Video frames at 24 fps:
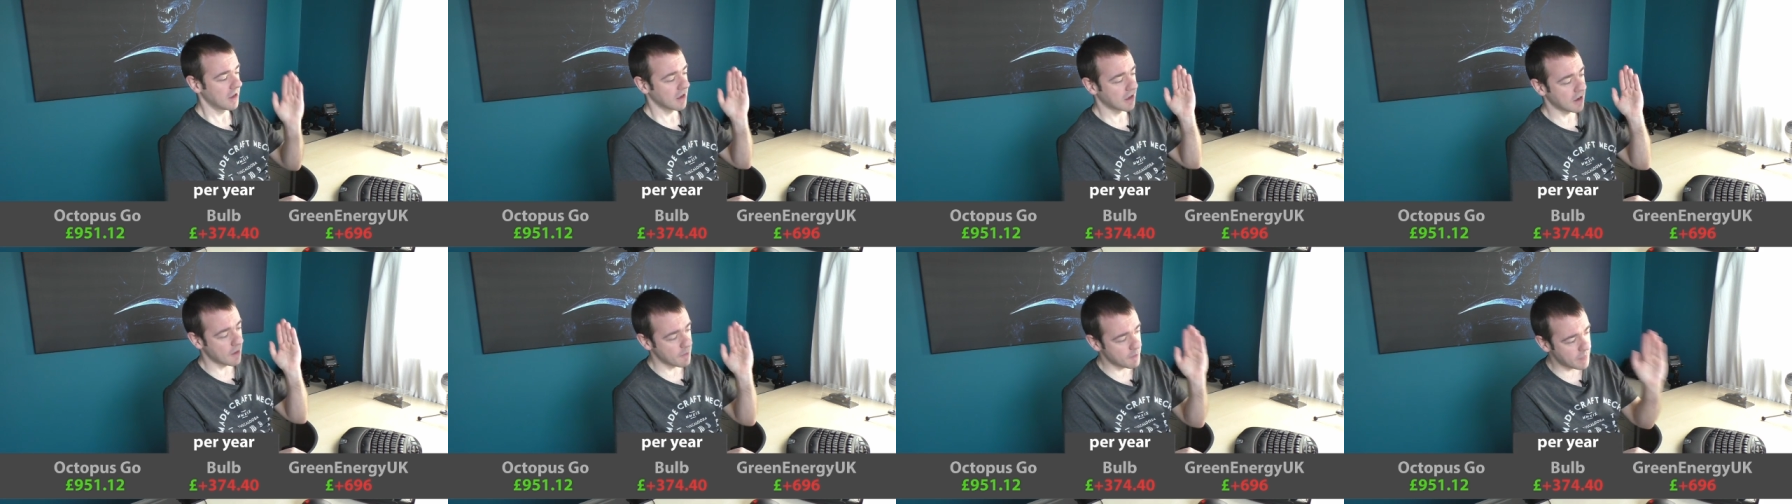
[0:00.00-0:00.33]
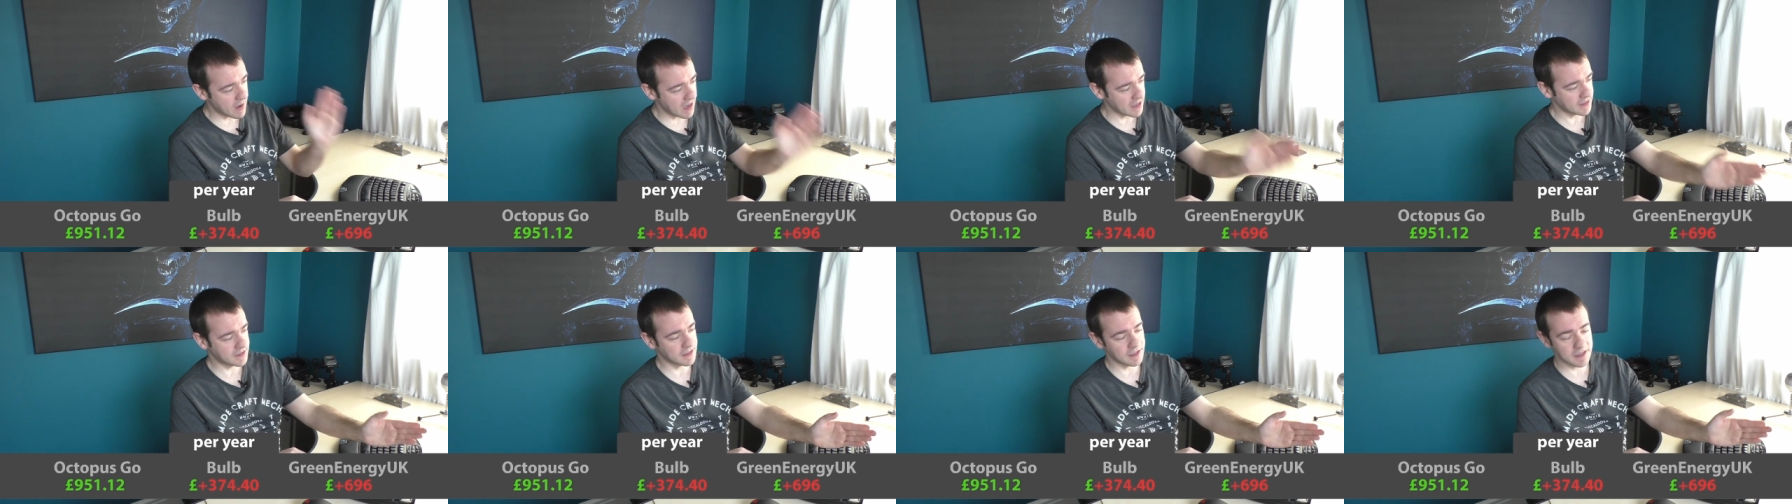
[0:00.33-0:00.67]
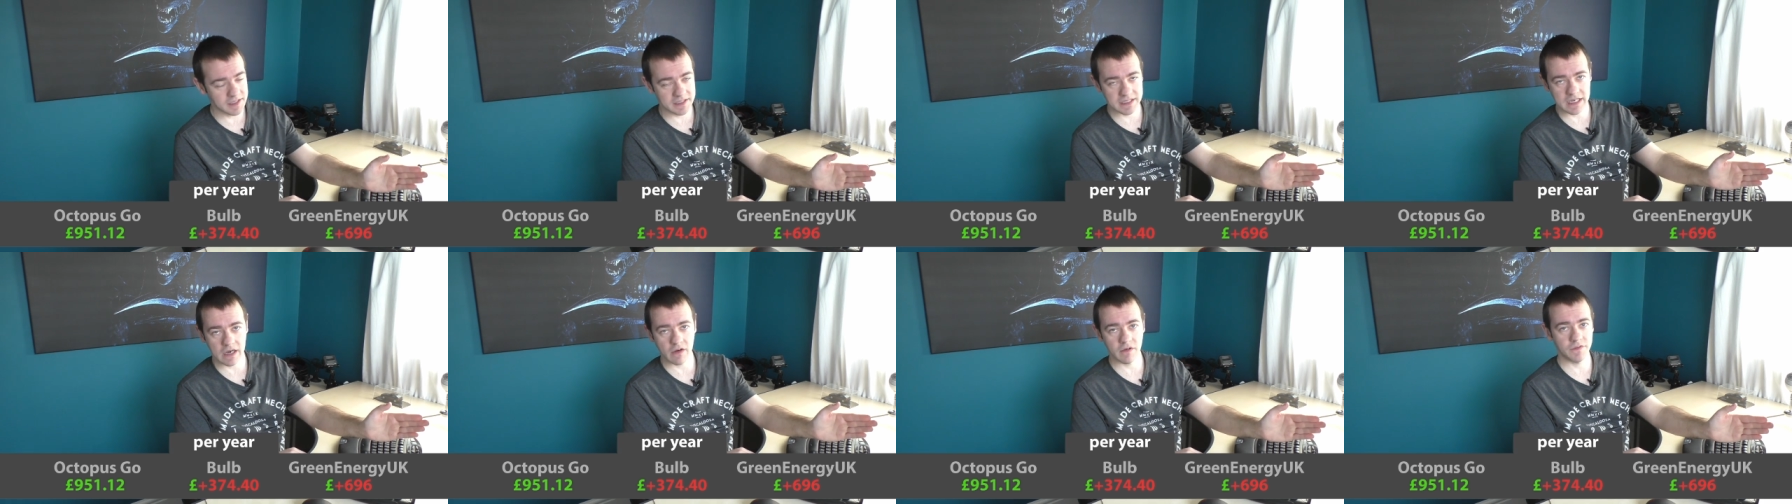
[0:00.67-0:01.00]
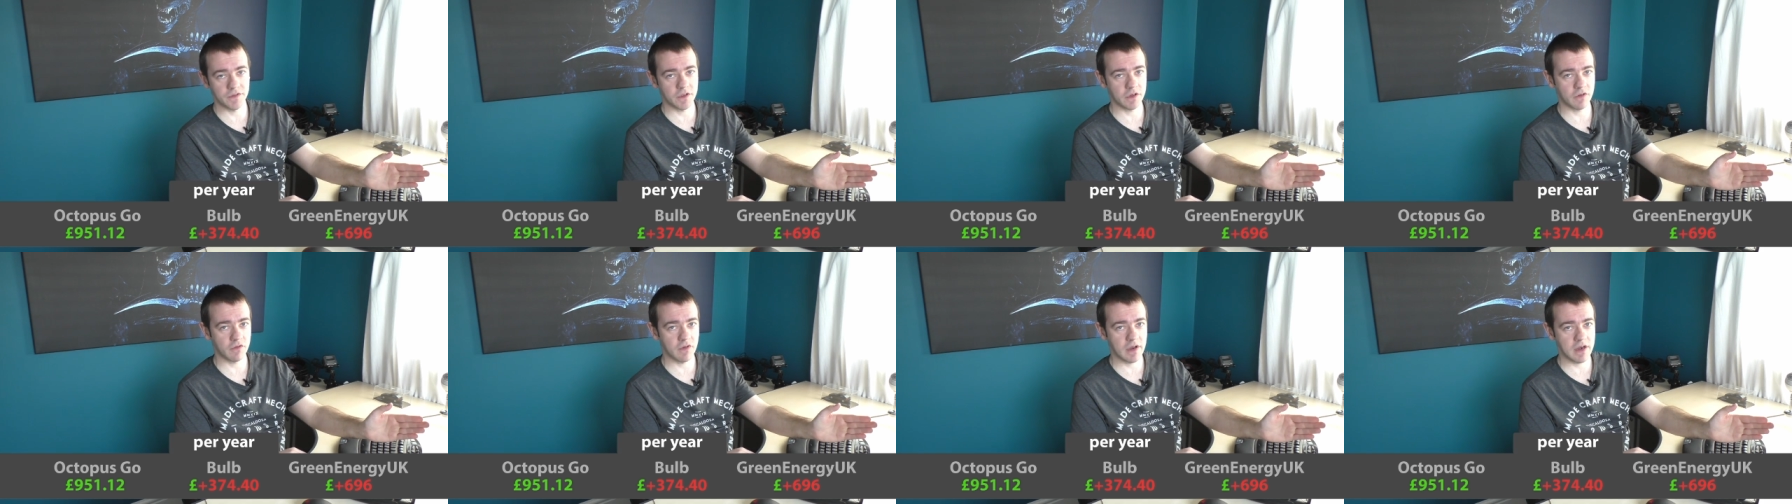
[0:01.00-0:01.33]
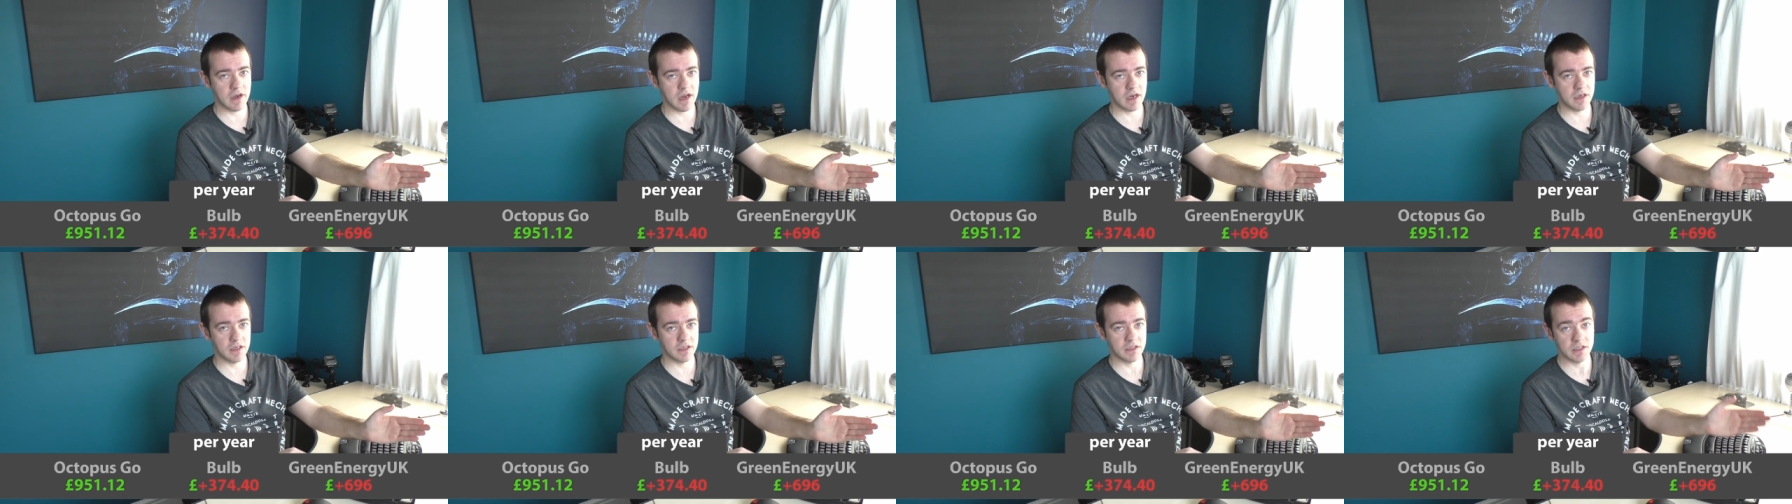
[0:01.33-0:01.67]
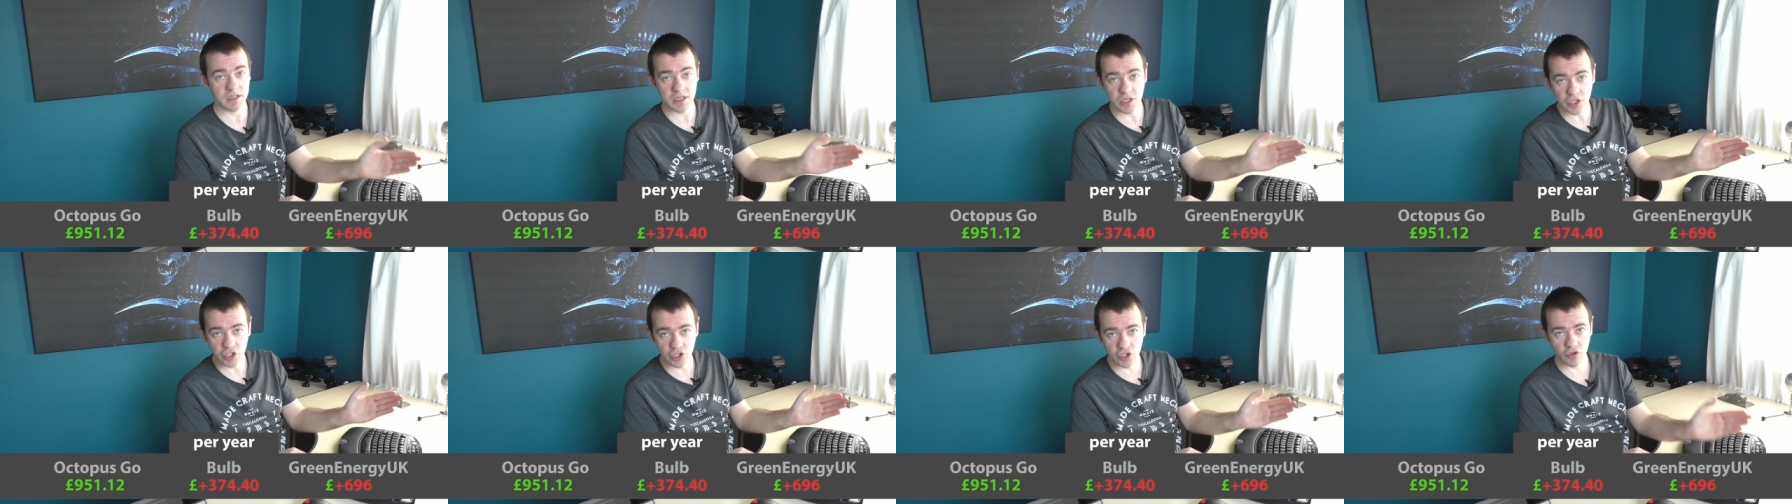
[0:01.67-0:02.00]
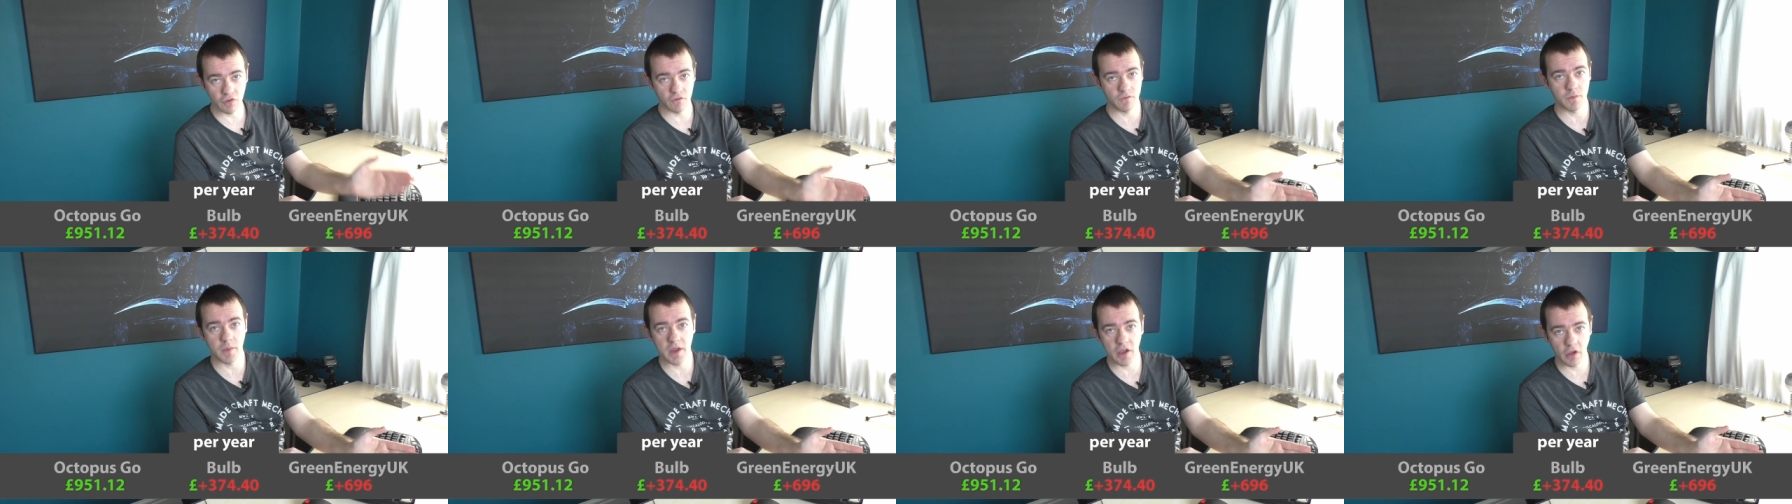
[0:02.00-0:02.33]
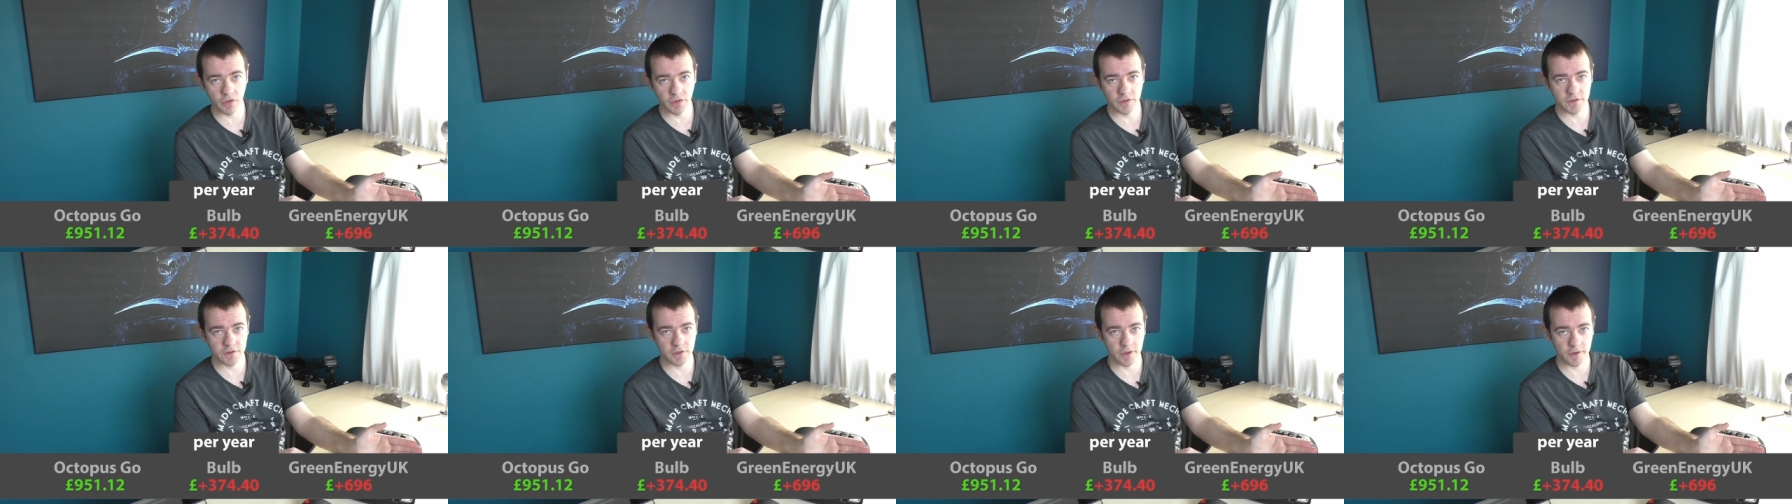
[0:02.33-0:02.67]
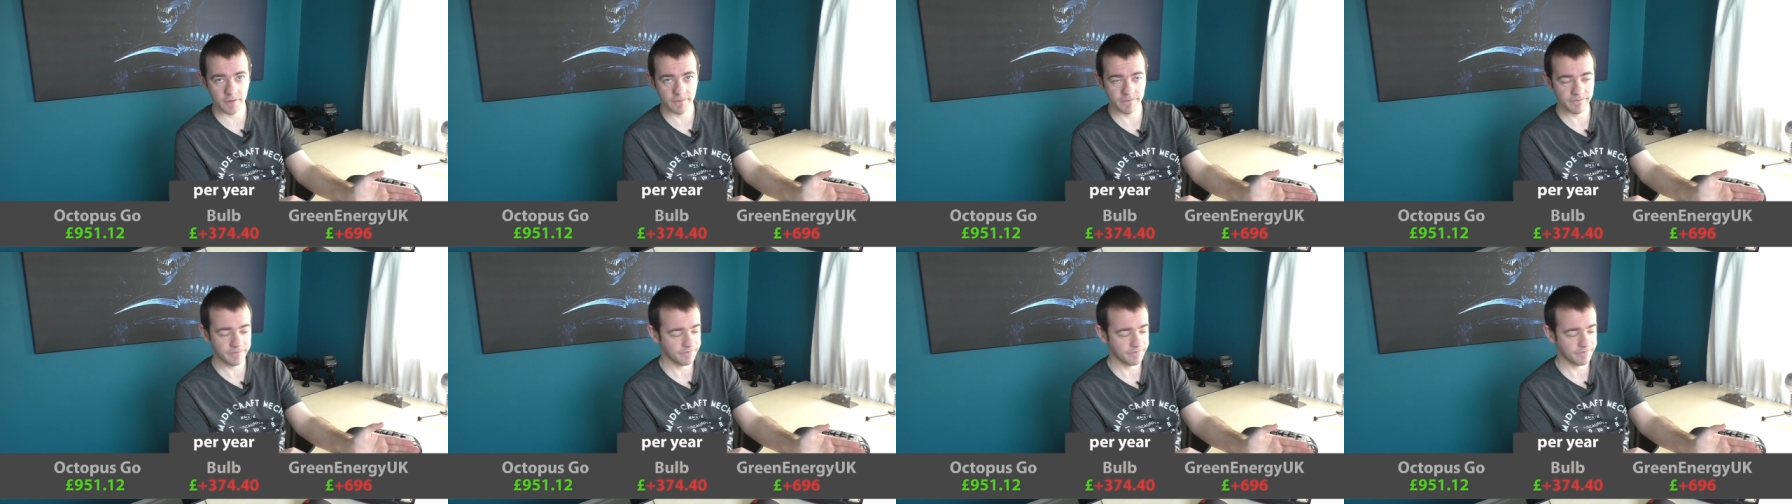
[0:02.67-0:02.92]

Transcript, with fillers: compared to the tariff that Green Energy shoved me onto.